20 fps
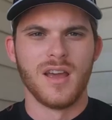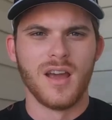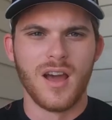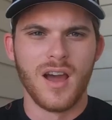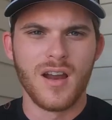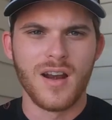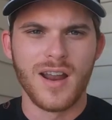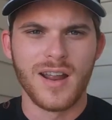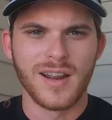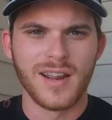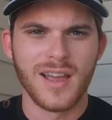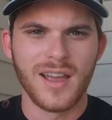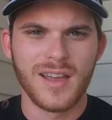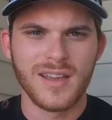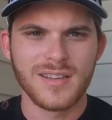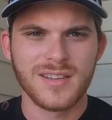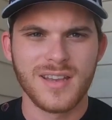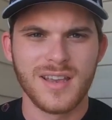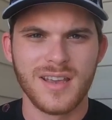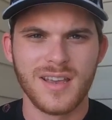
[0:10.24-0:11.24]
Alright
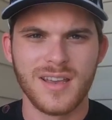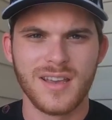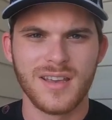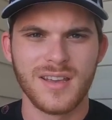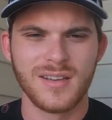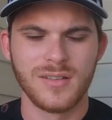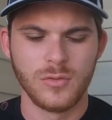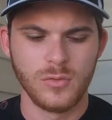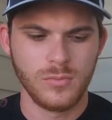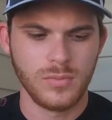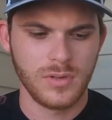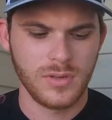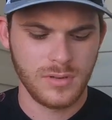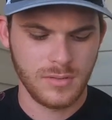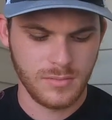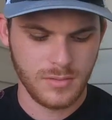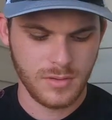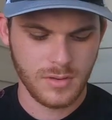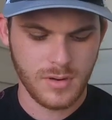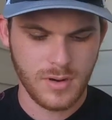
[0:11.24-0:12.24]
guys, oops,
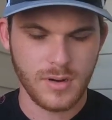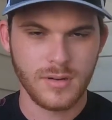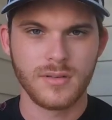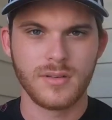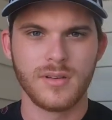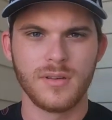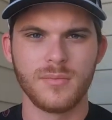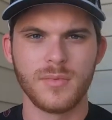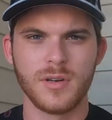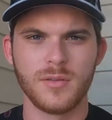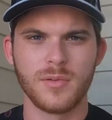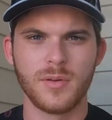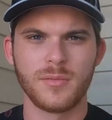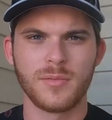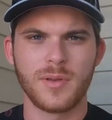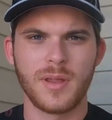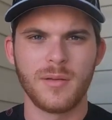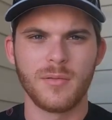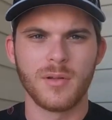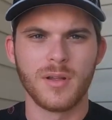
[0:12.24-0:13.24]
sorry, didn't mean to bump
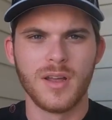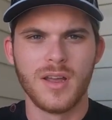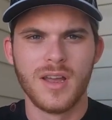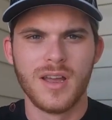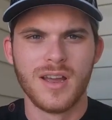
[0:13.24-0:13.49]
the table.